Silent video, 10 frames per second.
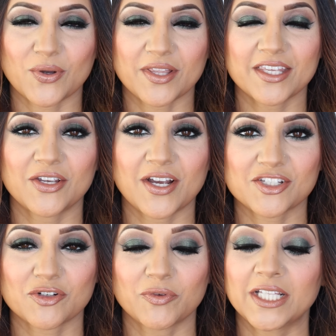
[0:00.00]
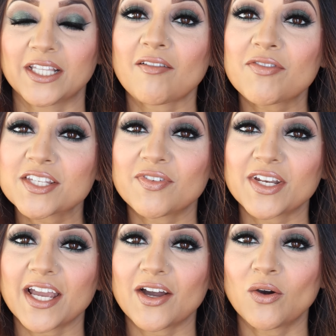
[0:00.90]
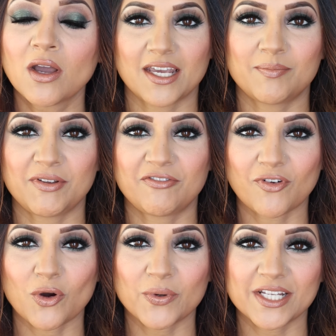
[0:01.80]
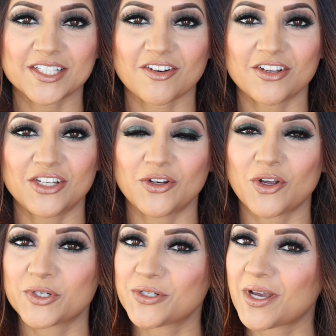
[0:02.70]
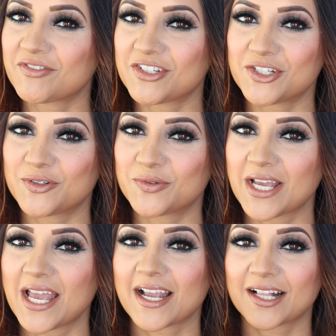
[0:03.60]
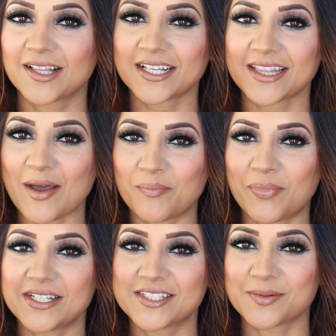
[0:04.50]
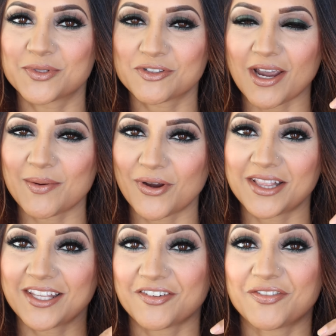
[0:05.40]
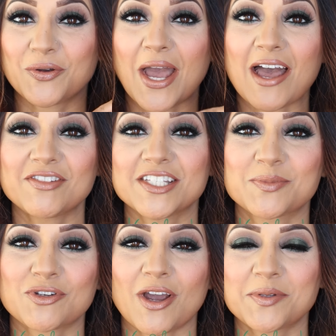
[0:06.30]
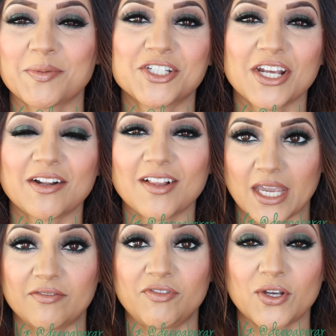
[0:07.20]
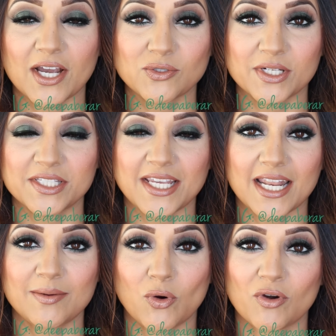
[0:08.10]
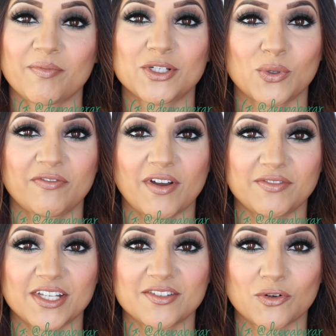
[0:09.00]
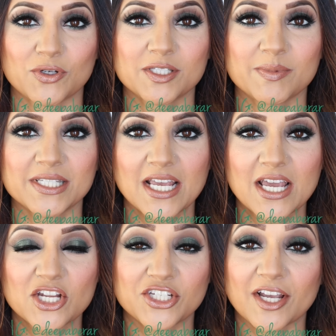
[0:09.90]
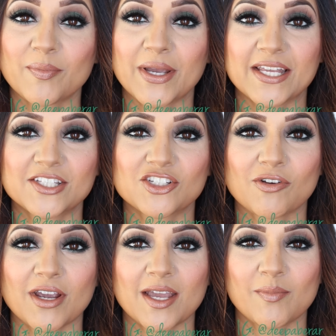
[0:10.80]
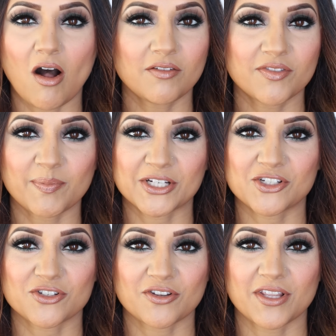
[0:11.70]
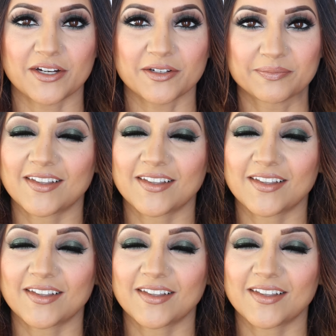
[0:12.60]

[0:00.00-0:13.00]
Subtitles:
So I think you guys are gonna really love this video. And before we get started, you know what you have to do. Click that button, subscribe right there if you haven't subscribed to my channel. And if you guys wanna see any more of my 25 days of Christmas, check out my Instagram, all of the pictures are there.